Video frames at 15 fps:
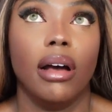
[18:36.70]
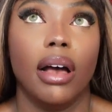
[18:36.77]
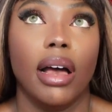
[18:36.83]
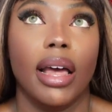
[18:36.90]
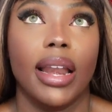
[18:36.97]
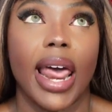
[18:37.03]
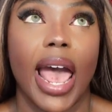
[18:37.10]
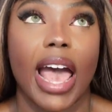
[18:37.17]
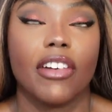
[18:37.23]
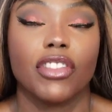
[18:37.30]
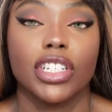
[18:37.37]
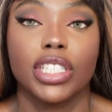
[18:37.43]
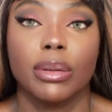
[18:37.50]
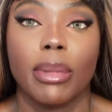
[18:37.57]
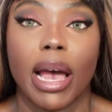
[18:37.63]

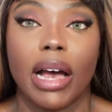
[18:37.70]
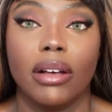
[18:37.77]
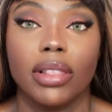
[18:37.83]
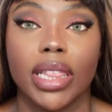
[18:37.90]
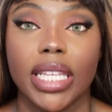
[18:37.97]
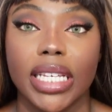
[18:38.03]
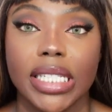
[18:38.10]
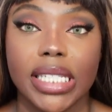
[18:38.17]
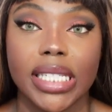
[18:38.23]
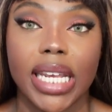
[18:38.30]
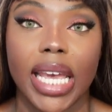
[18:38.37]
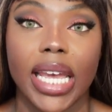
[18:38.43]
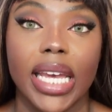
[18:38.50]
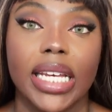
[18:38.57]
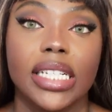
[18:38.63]
average amount these
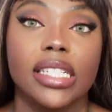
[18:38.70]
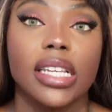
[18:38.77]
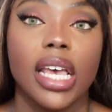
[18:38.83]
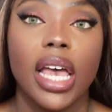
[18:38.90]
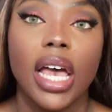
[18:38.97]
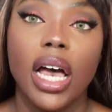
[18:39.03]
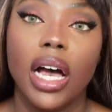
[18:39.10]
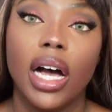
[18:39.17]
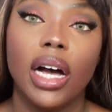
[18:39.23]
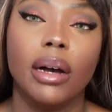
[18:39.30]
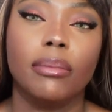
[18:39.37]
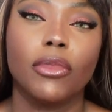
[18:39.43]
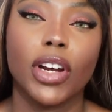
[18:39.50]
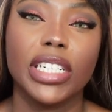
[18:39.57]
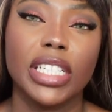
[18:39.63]
days.
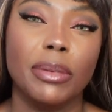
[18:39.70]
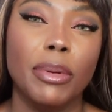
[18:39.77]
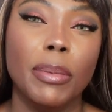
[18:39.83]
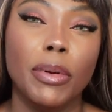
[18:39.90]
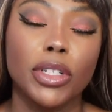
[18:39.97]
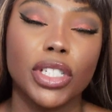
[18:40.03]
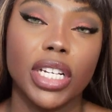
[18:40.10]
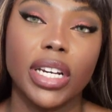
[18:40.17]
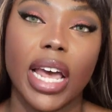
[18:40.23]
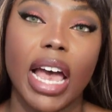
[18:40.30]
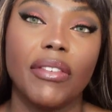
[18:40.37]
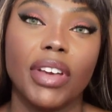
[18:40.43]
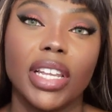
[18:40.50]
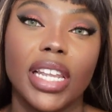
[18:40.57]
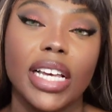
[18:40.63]
Granted, people tend to
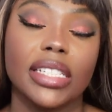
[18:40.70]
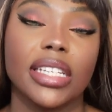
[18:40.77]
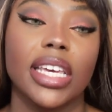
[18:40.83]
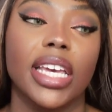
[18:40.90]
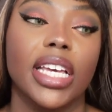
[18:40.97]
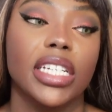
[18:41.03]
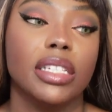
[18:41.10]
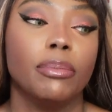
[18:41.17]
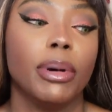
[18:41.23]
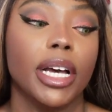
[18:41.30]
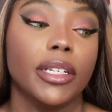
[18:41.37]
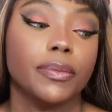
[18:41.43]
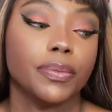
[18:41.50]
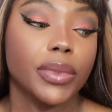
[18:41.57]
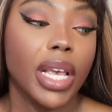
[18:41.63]
having less kids,
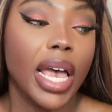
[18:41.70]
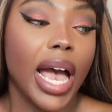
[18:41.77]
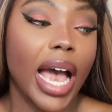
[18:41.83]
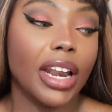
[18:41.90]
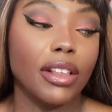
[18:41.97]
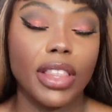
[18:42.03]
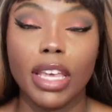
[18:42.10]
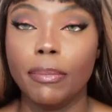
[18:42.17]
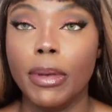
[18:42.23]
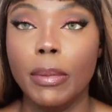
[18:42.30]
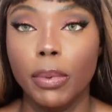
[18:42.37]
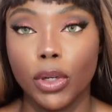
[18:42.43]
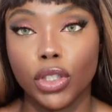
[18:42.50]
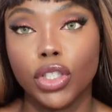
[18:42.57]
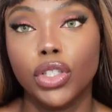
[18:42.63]
but I don't think
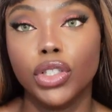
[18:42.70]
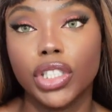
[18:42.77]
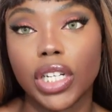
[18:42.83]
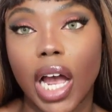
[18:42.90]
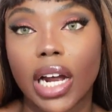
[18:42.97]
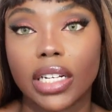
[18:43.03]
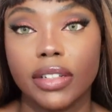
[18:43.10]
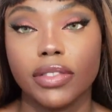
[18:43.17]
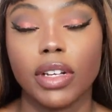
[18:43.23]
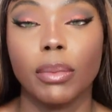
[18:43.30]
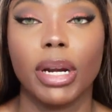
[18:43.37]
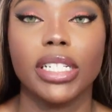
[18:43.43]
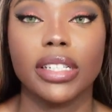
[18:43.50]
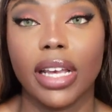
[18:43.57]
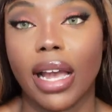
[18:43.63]
people are too shocked if
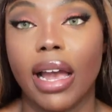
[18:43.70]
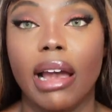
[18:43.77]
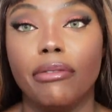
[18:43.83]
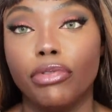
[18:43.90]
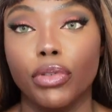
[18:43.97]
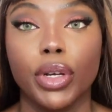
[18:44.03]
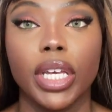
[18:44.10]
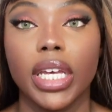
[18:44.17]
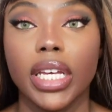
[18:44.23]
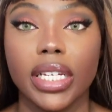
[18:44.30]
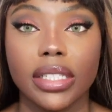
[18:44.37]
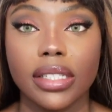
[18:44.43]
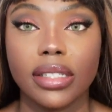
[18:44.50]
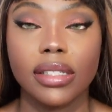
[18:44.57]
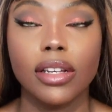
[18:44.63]
somebody's like, I have 3
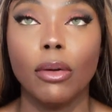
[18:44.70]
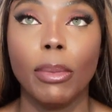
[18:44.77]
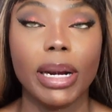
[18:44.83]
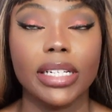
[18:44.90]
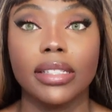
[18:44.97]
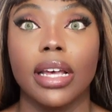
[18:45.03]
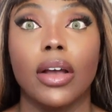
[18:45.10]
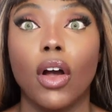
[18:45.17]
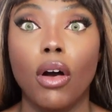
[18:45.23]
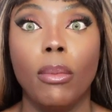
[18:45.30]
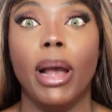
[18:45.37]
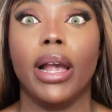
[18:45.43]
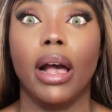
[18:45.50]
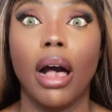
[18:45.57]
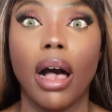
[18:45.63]
kids. Nobody's like, oh
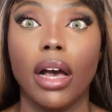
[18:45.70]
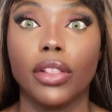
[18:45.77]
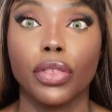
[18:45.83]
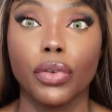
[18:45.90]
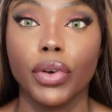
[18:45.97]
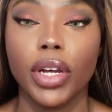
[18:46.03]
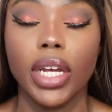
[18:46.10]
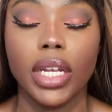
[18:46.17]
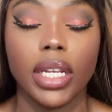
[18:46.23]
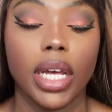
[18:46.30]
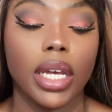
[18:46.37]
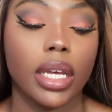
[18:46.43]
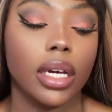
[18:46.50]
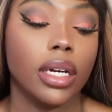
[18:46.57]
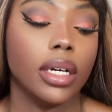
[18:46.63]
my God, 3? Like,